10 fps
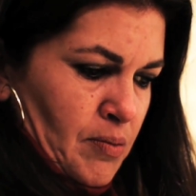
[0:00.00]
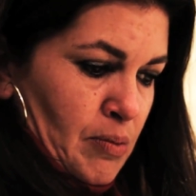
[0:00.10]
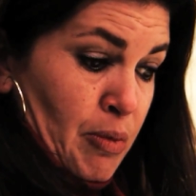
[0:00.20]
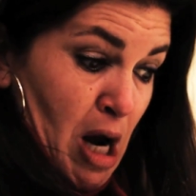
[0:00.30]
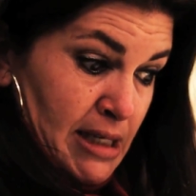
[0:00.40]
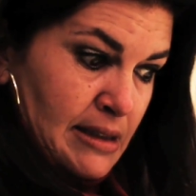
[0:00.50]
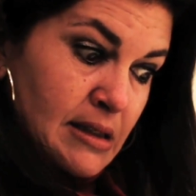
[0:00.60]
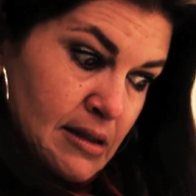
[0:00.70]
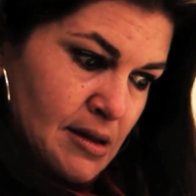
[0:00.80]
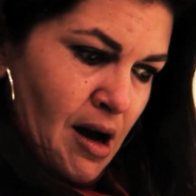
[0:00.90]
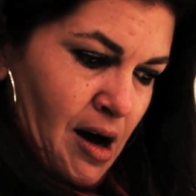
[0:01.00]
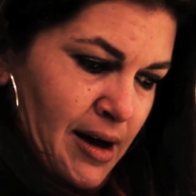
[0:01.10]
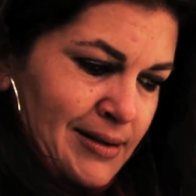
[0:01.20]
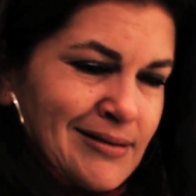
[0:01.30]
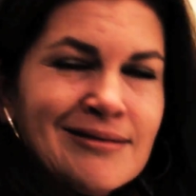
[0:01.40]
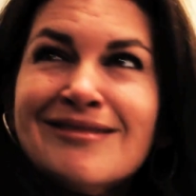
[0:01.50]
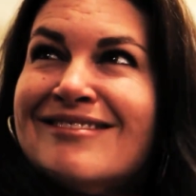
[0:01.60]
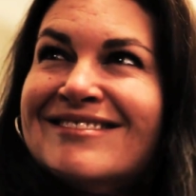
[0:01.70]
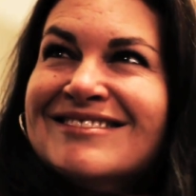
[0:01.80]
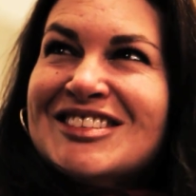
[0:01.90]
breasts on
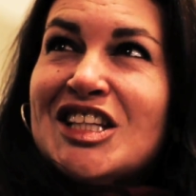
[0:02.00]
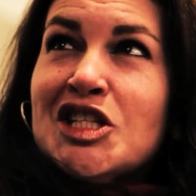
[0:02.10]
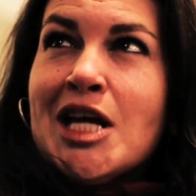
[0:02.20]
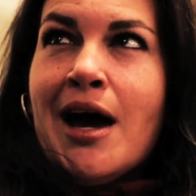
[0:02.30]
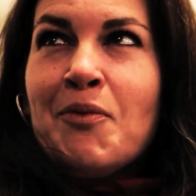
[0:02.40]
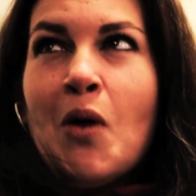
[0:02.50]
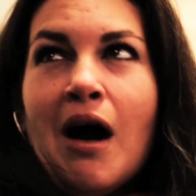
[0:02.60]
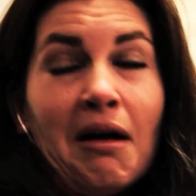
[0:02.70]
the sidewalk.